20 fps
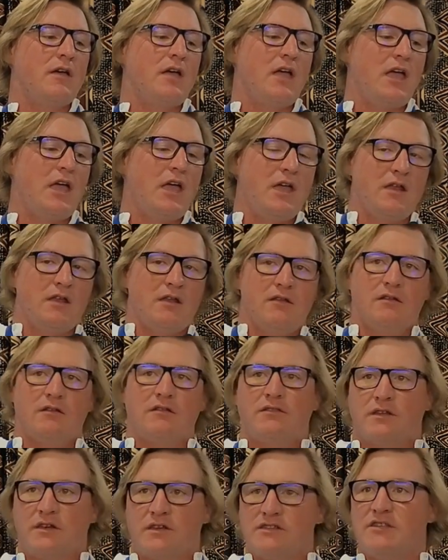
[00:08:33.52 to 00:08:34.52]
in
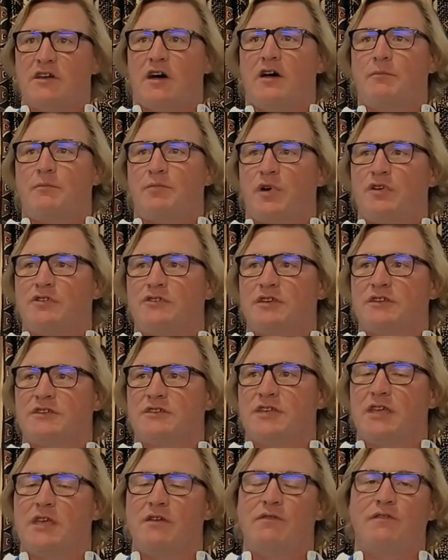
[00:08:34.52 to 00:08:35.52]
the design process,
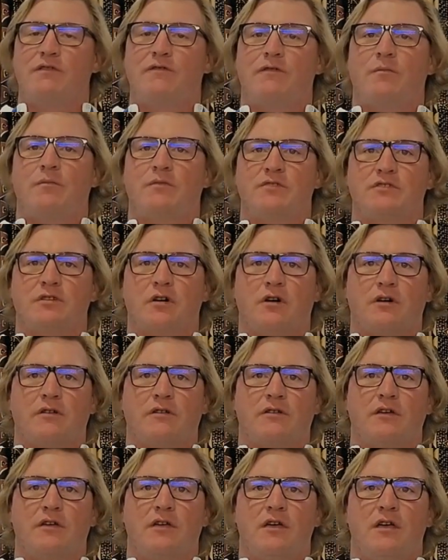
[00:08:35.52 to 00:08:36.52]
even from the
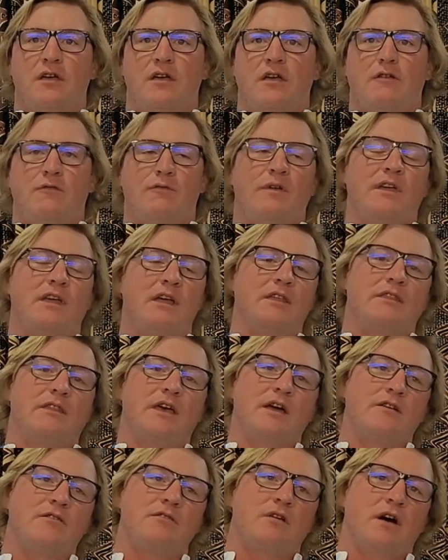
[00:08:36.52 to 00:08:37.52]
start. And if we get
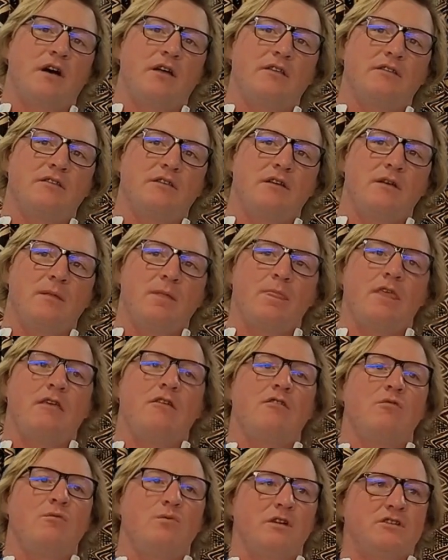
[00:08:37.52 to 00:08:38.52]
that right,
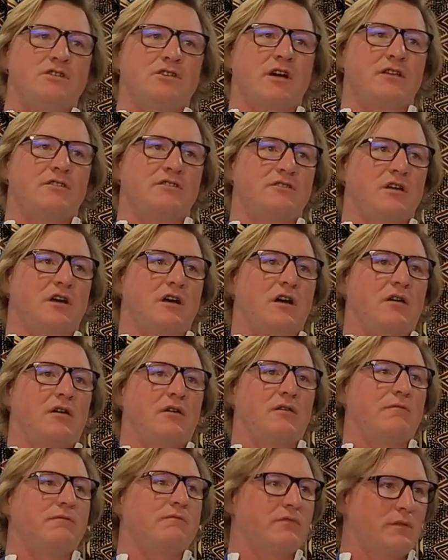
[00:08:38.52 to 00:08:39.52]
we change
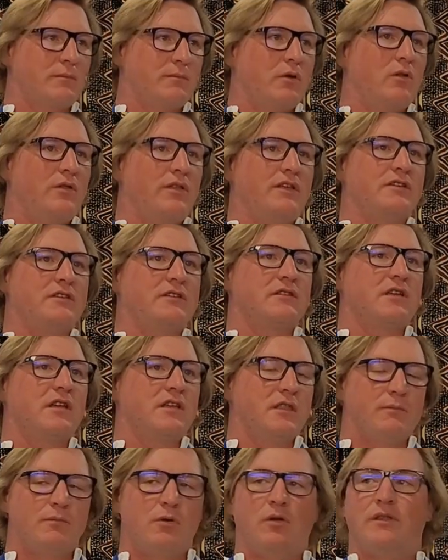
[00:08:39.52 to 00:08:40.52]
how the
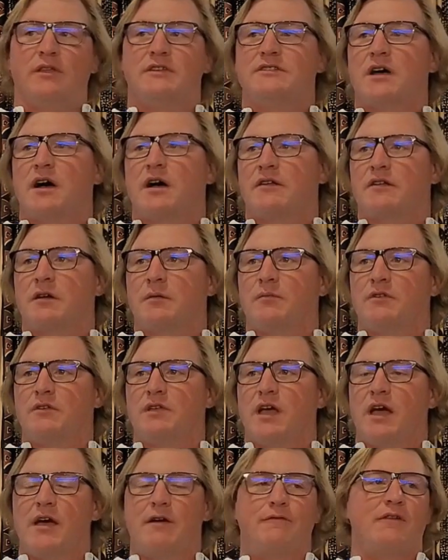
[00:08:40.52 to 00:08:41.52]
building's outcome. We
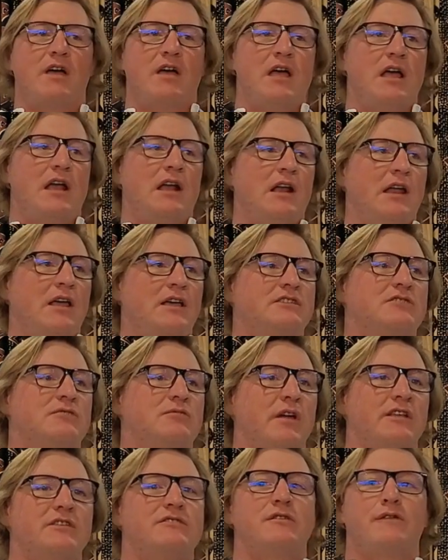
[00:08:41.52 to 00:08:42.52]
have less
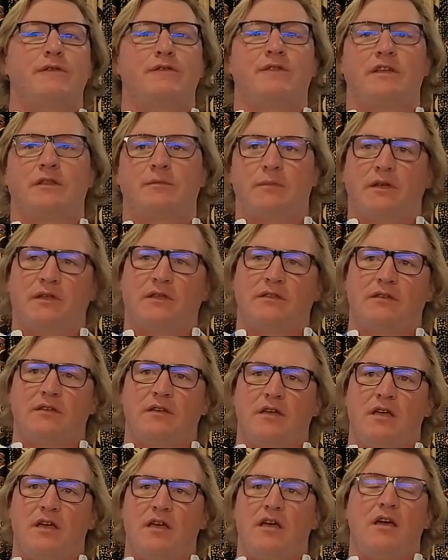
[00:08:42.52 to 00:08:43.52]
retrofitment
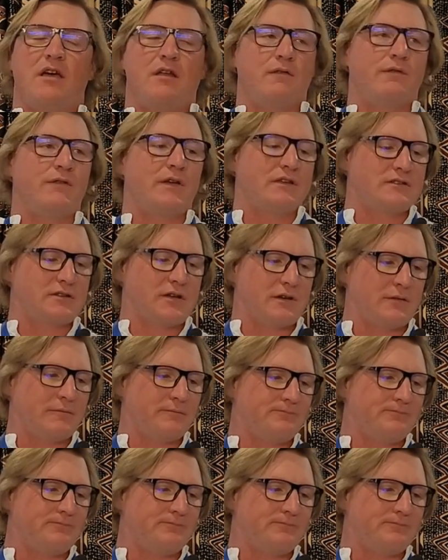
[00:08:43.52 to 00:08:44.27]
and fixing.